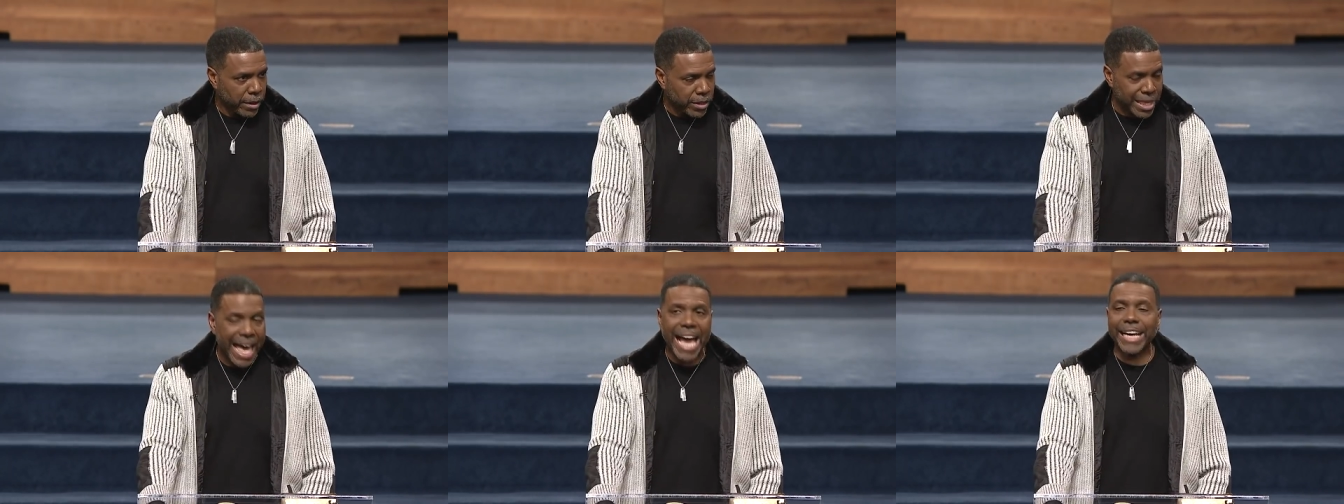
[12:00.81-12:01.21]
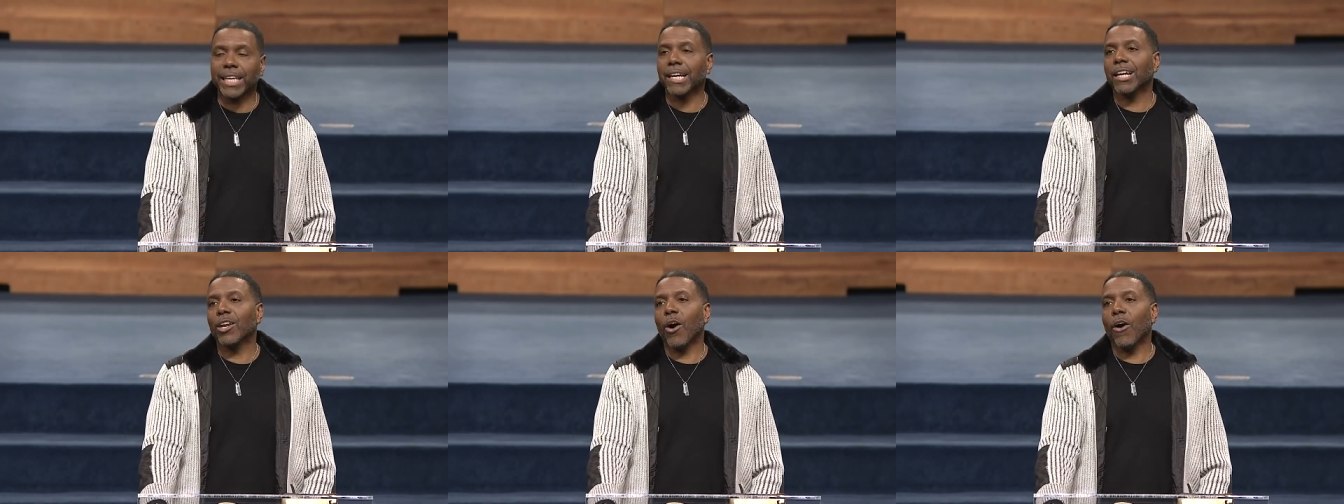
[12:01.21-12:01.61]
Thank
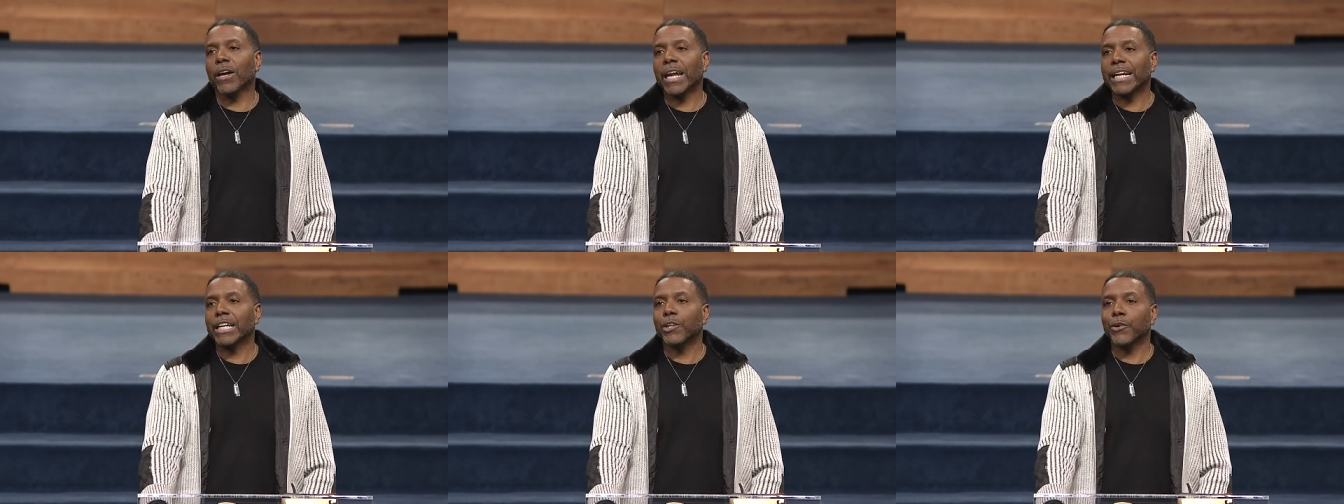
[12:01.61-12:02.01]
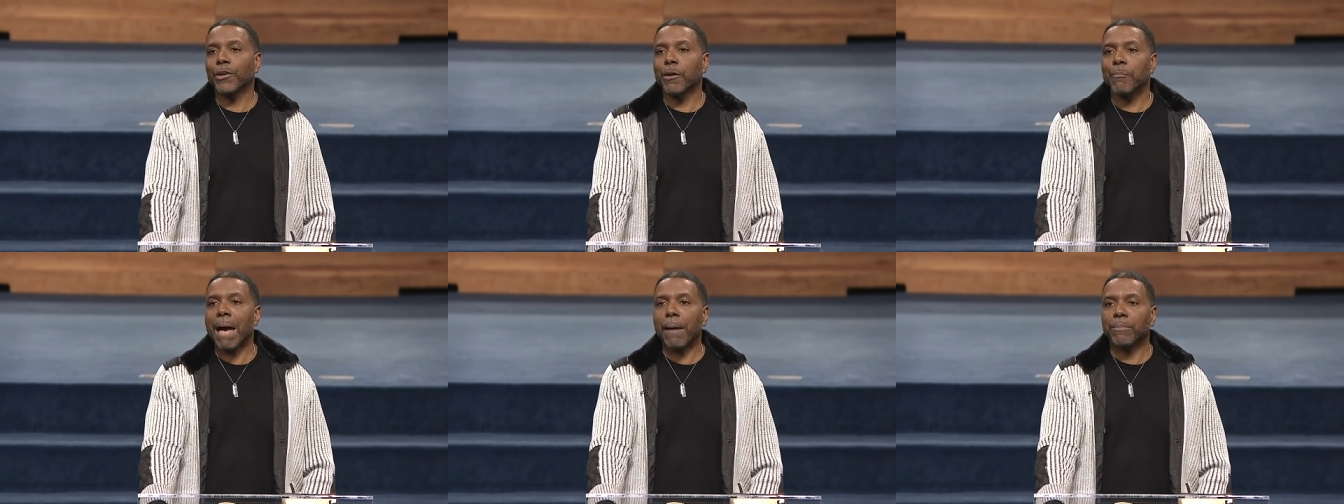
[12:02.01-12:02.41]
you, Lord, like they do in
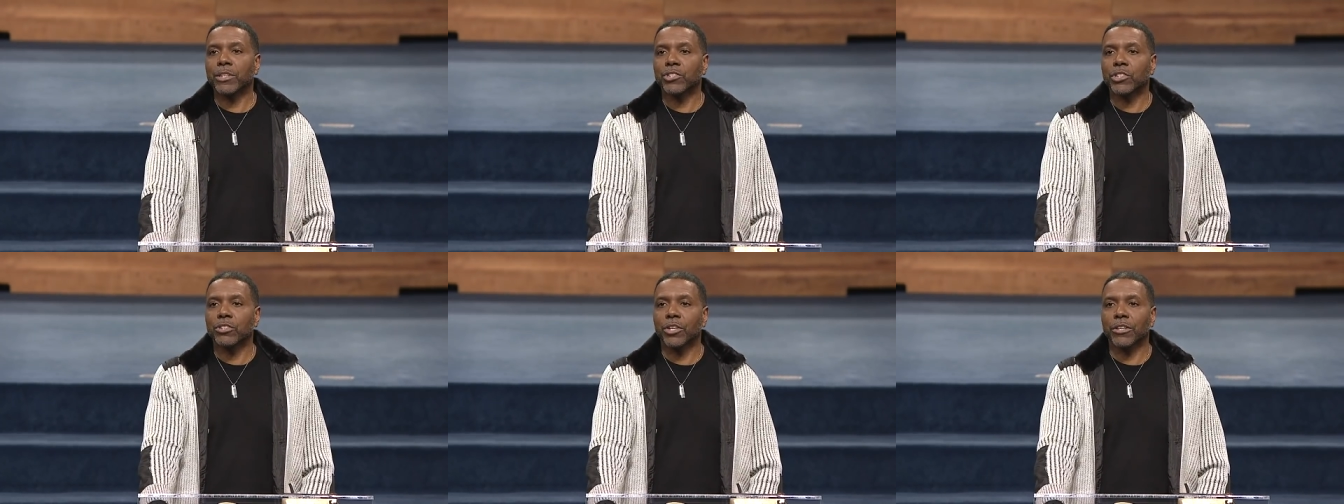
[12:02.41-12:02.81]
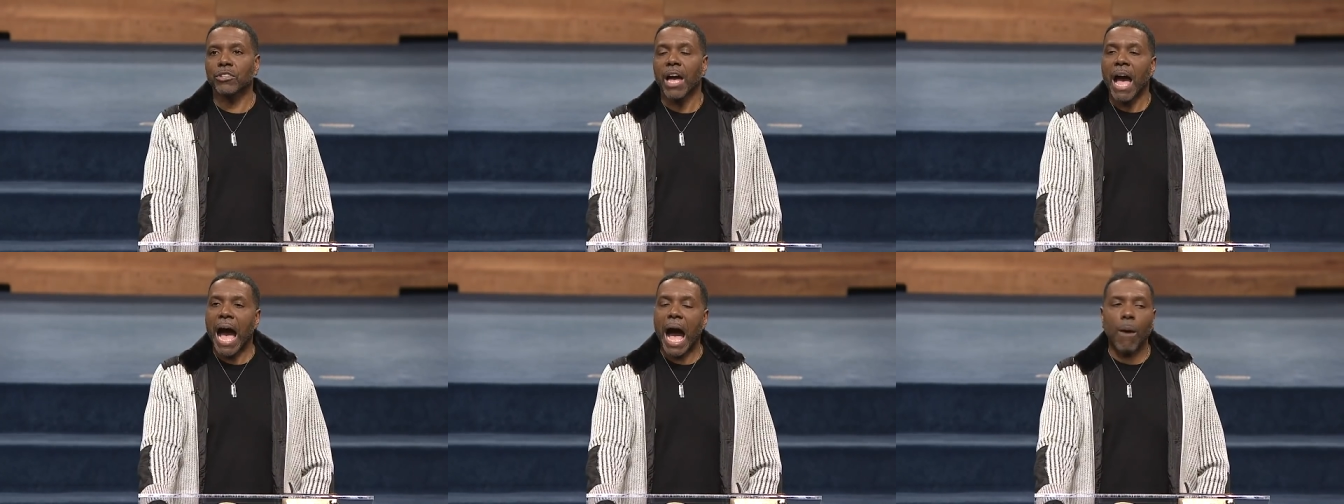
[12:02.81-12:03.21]
the Baptist church.
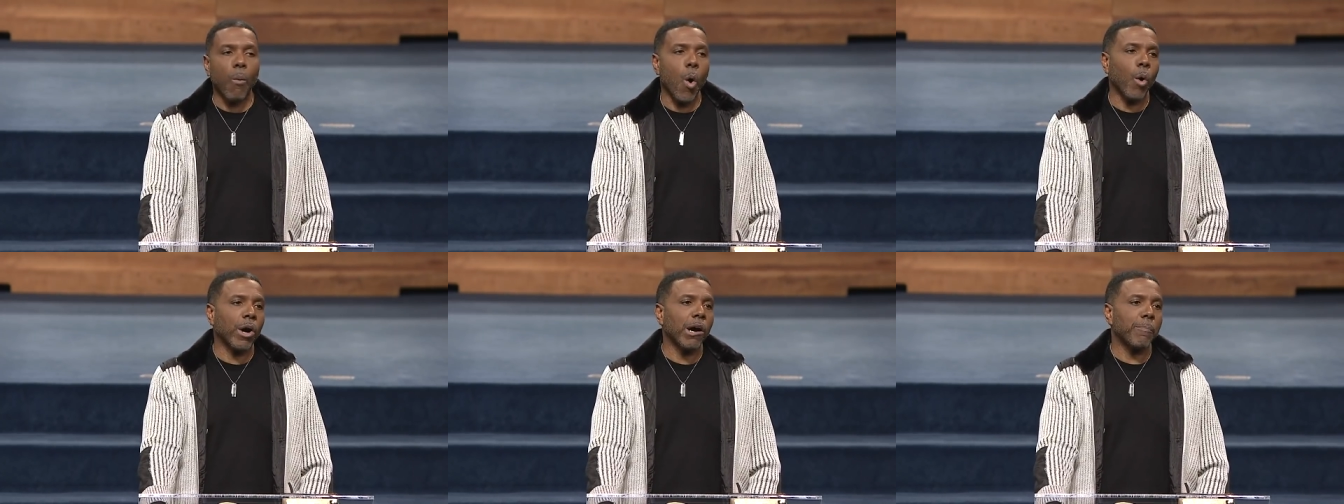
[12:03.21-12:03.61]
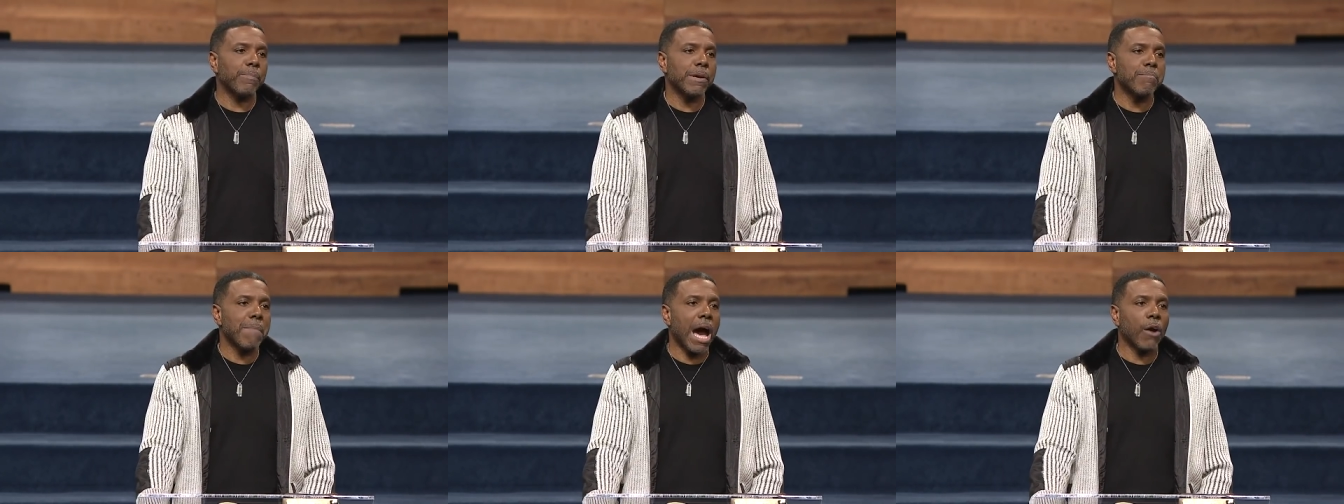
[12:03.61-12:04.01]
I woke
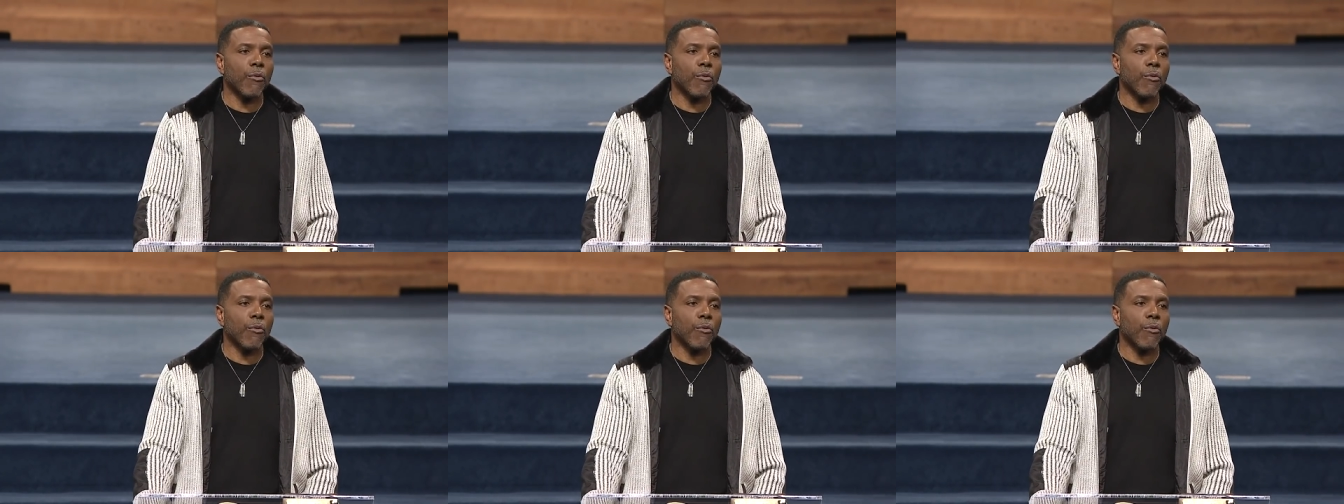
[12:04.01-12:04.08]
up in my